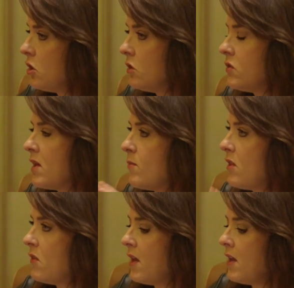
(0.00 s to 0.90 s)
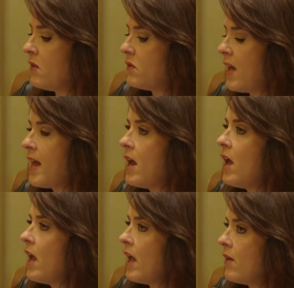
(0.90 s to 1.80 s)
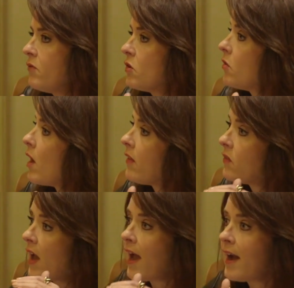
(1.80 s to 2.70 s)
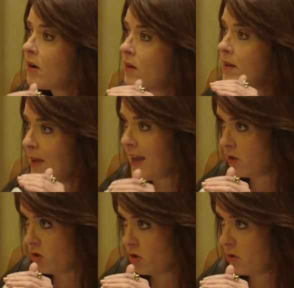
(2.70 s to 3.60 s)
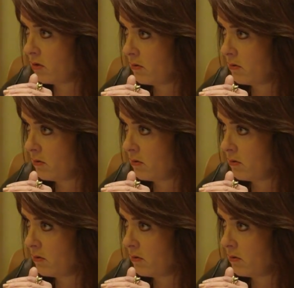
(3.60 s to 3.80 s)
to some of the things that, if you're not the hiring manager,